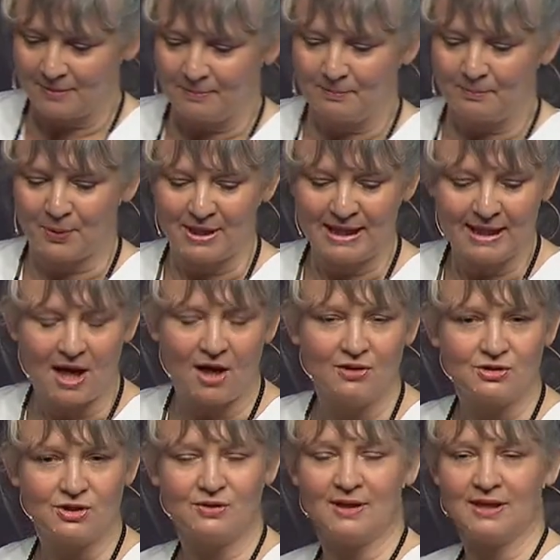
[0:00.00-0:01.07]
Putting
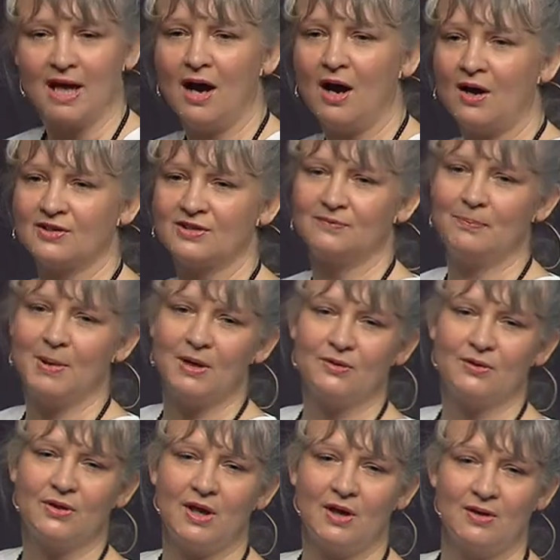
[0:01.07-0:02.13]
culture at the heart of both
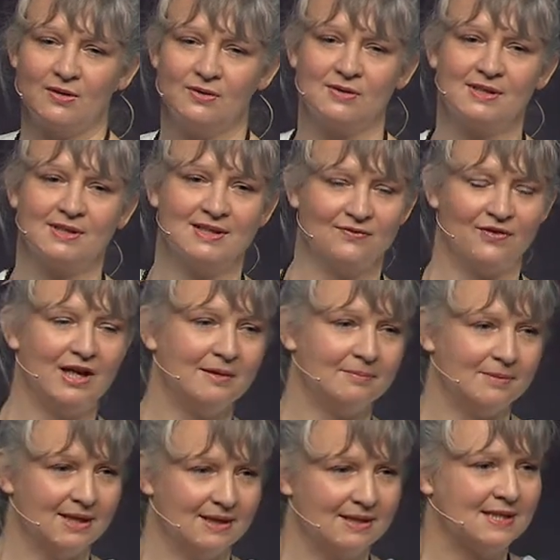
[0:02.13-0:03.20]
those
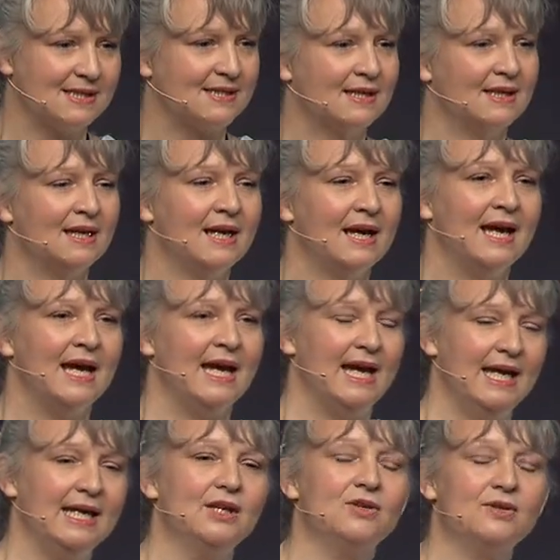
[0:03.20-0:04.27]
developments
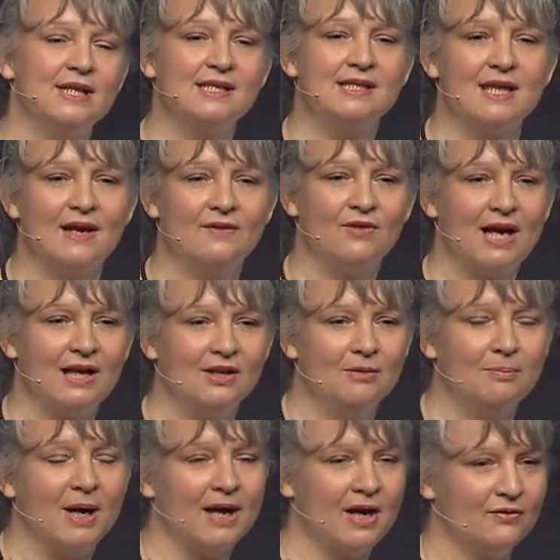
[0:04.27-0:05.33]
increased their value
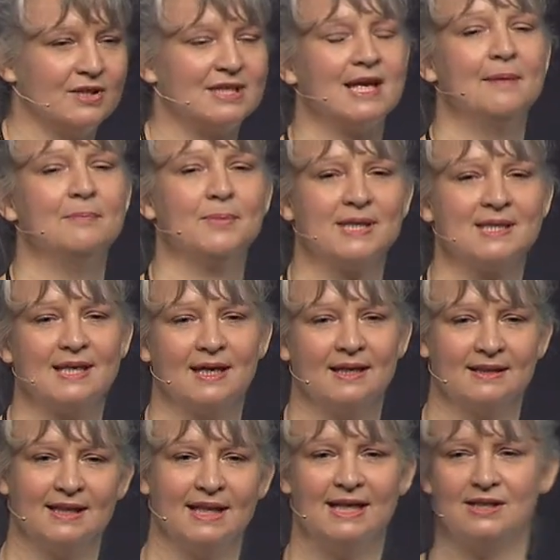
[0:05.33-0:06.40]
by over 10%
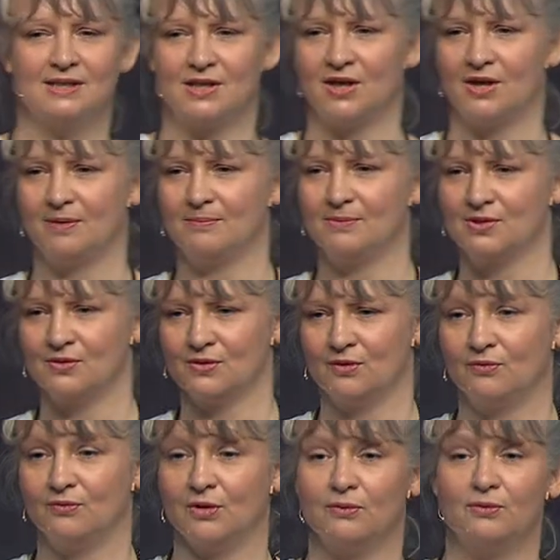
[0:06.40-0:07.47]
in terms of
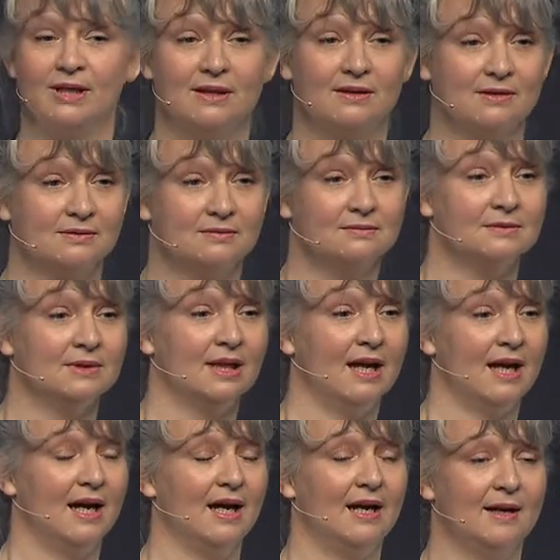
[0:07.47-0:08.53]
real
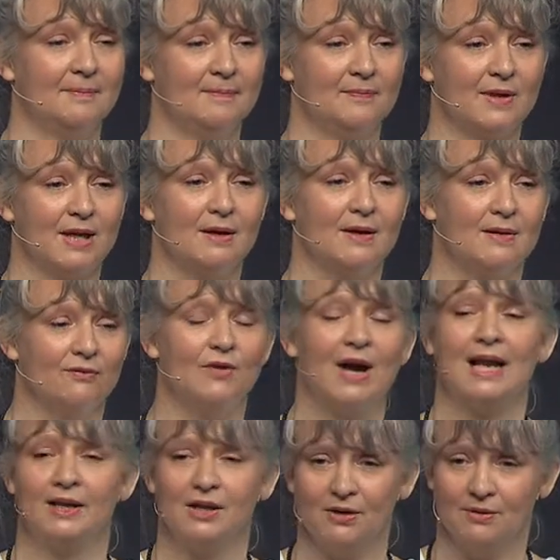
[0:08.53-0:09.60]

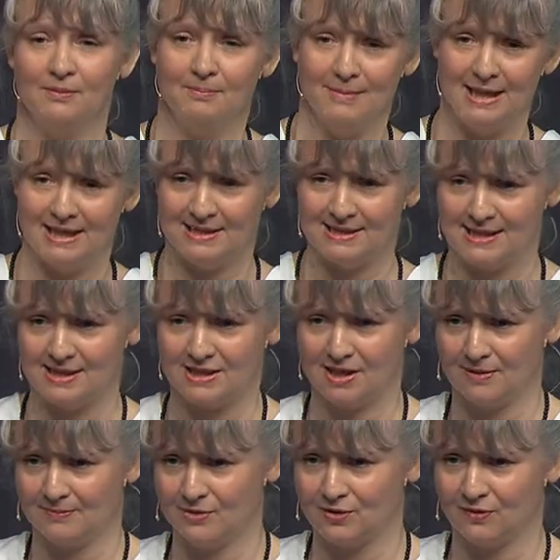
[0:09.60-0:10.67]
value means, in
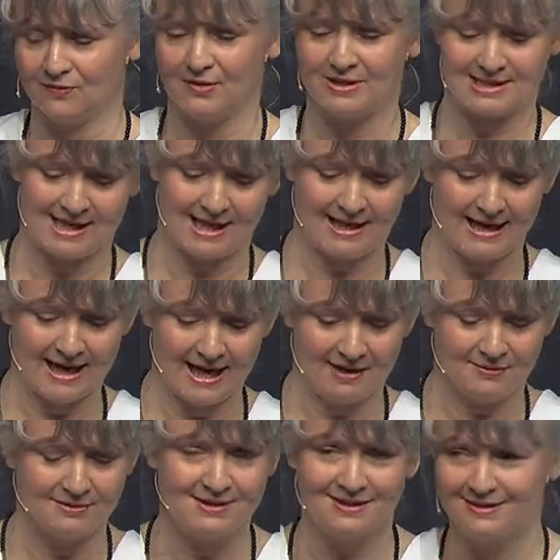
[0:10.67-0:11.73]
terms of selling
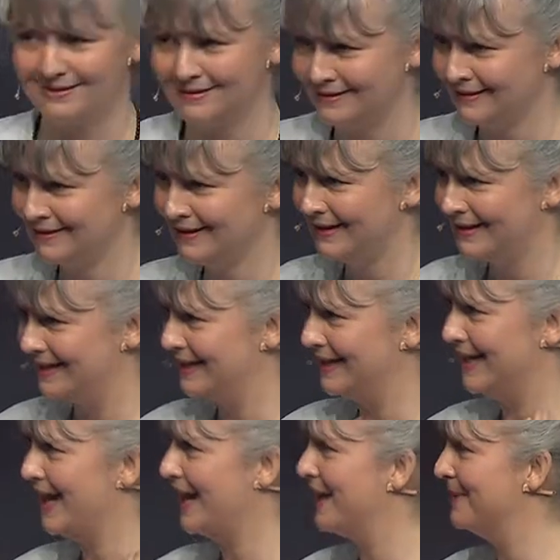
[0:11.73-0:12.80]
out the
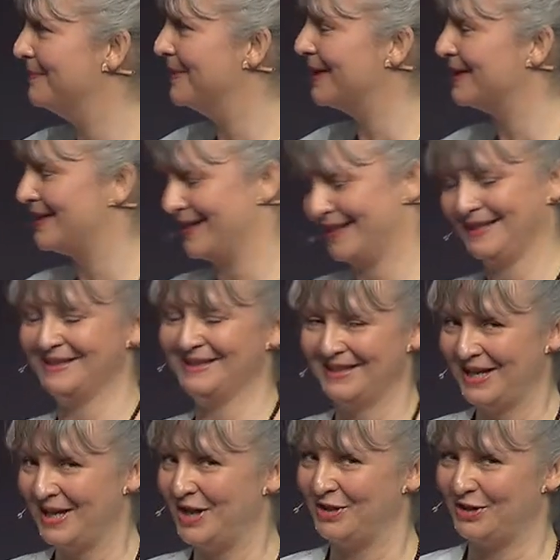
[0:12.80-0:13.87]

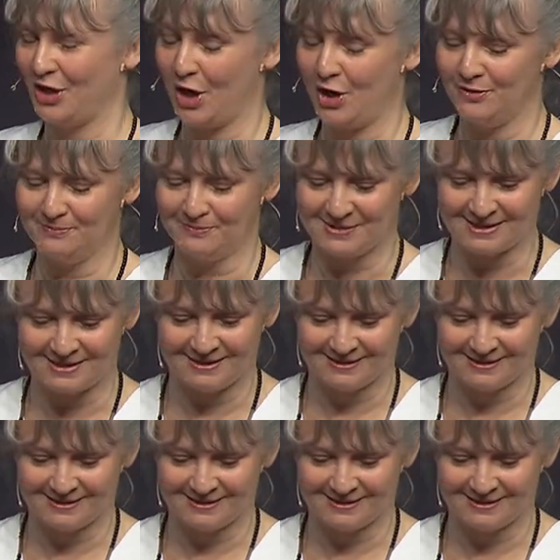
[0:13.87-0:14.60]
homes.